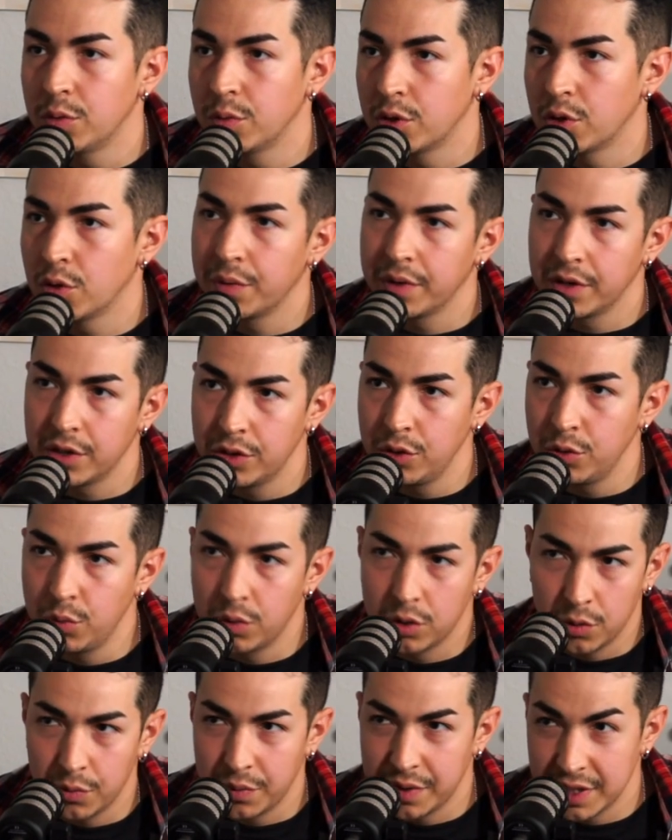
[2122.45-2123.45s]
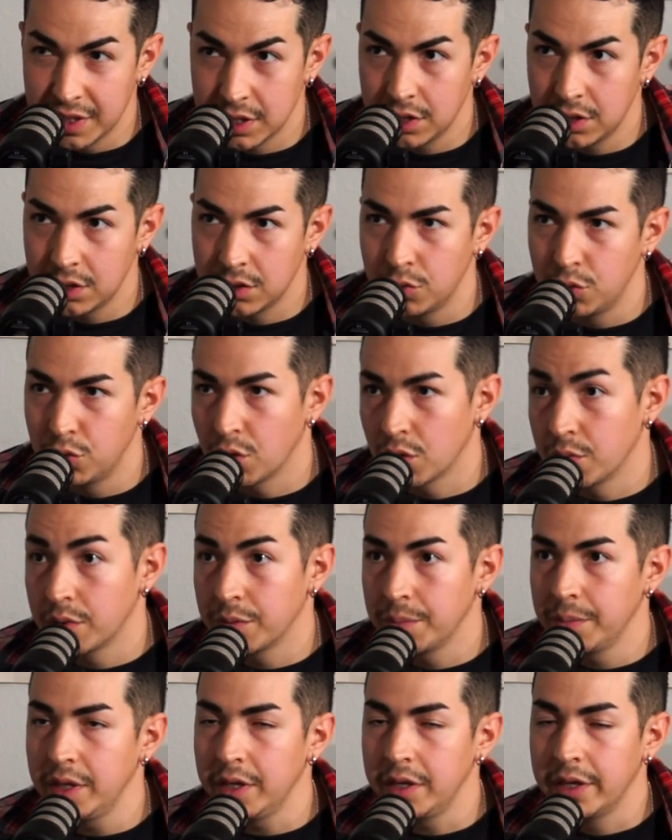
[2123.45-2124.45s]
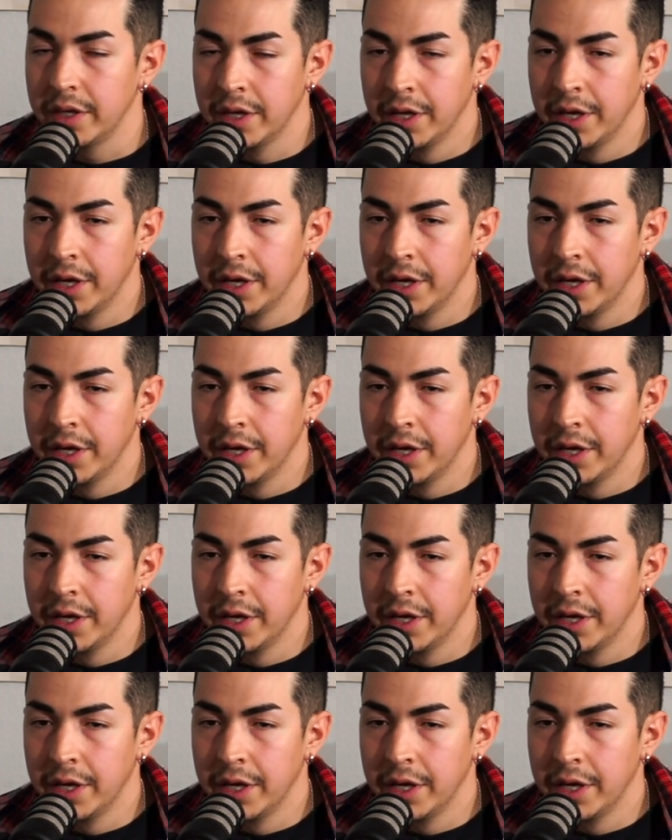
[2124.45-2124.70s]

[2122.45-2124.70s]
What do I want to do? What do I want to tell? Who do I want to be?